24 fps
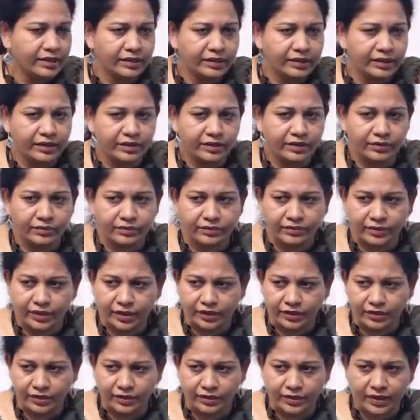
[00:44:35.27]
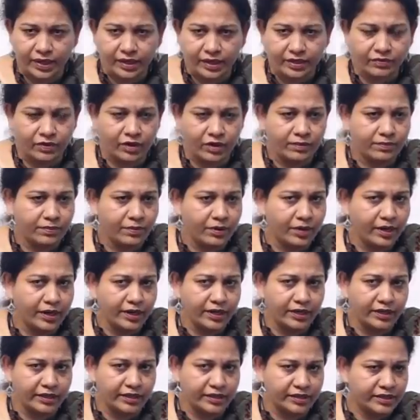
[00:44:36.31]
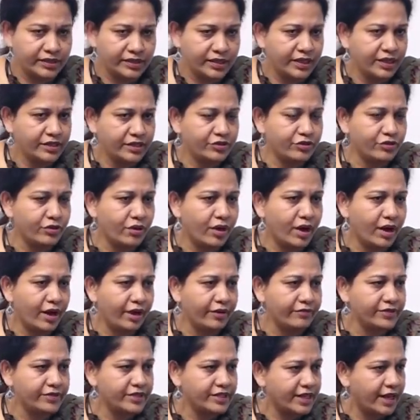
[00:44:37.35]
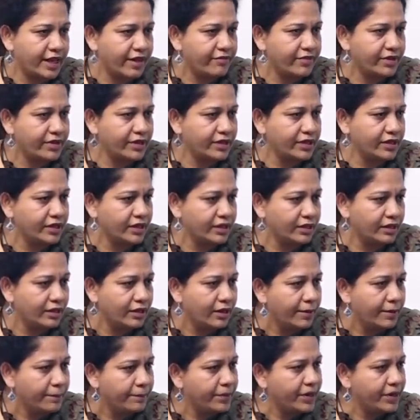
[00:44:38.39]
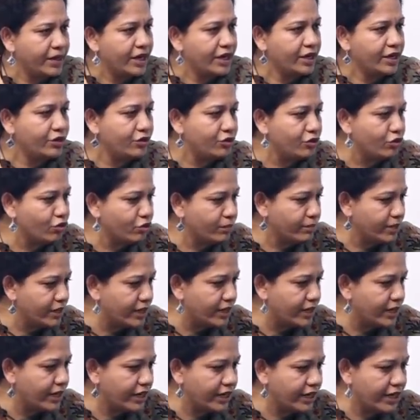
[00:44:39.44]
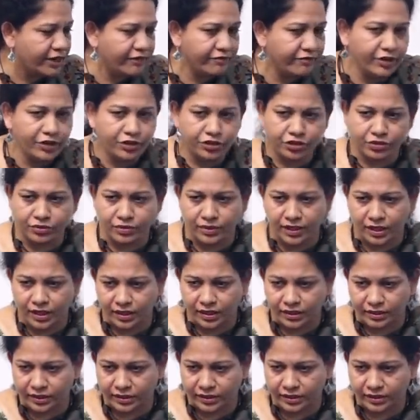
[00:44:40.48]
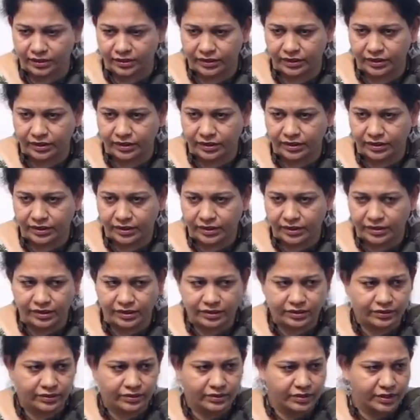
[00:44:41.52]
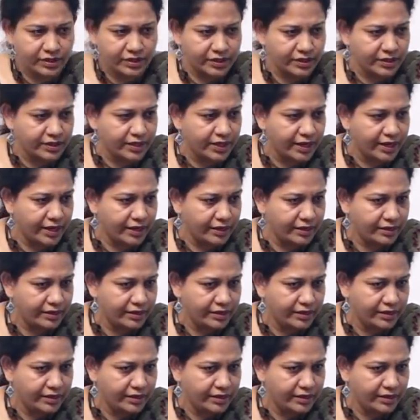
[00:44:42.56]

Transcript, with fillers: And you, and you look at 1.6, you have several pre-human individuals. Did you notice there?